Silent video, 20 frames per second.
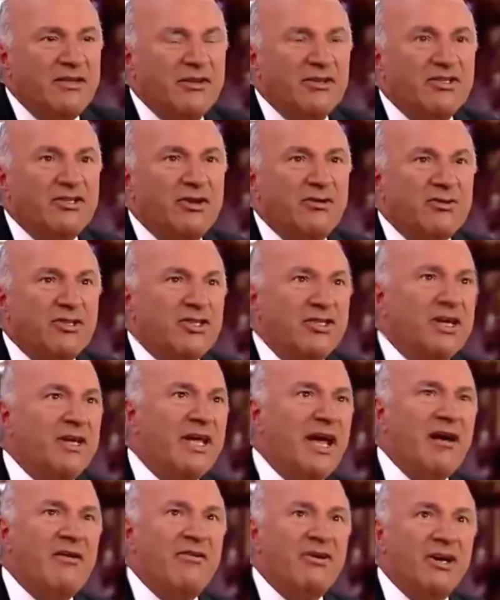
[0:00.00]
There's no
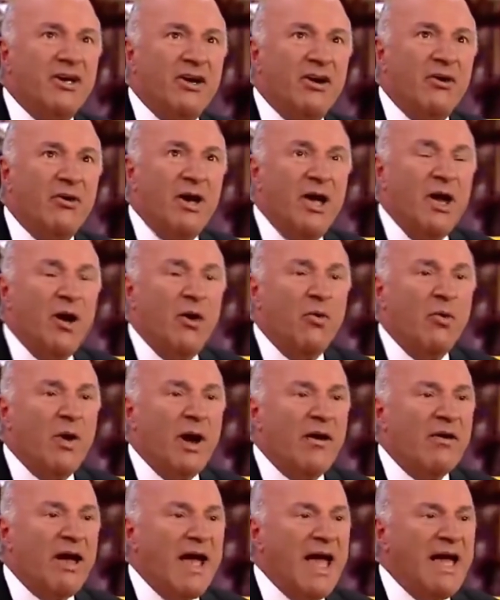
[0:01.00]
scenario
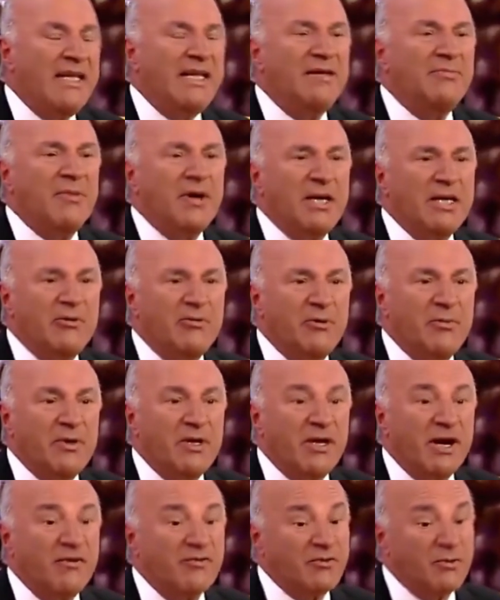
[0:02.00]
where anybody would be
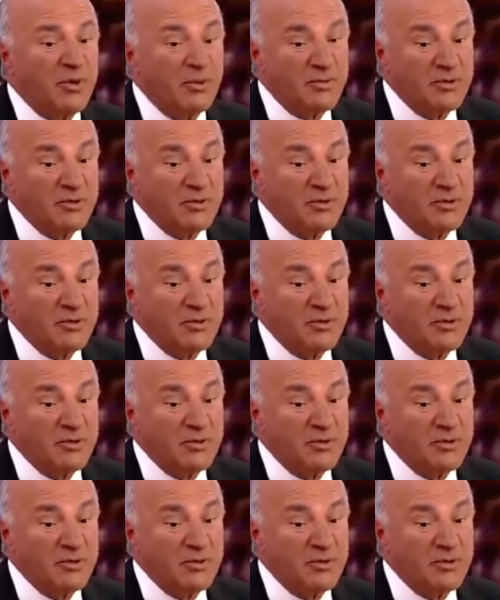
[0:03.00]
comfortable,